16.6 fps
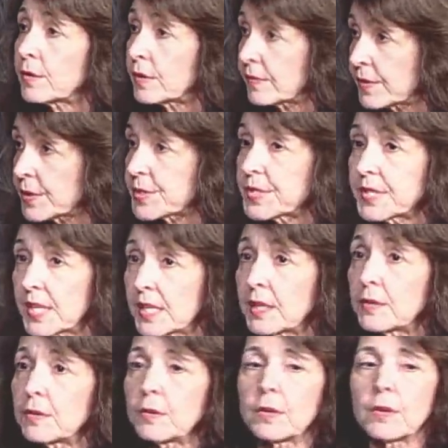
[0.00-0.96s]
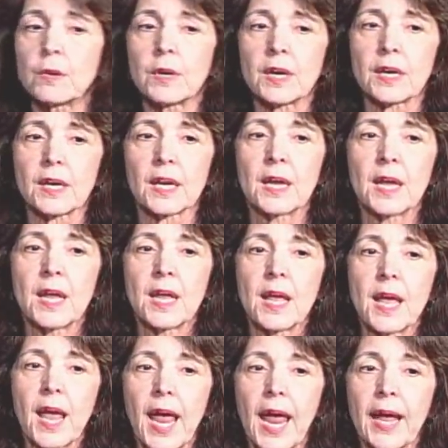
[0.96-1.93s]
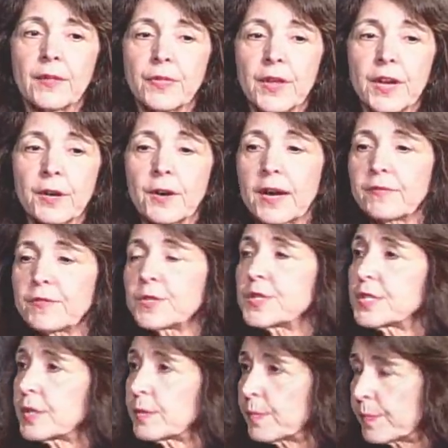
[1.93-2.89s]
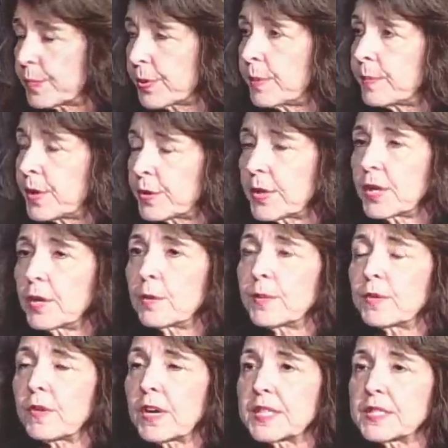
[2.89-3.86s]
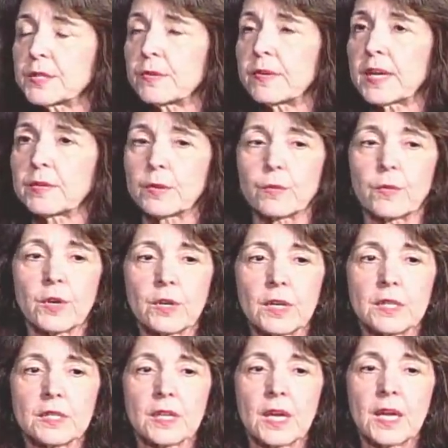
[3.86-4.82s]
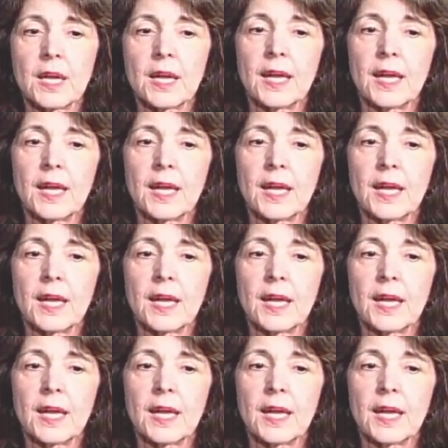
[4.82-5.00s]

University in New York and their efforts to promote human rights around the world.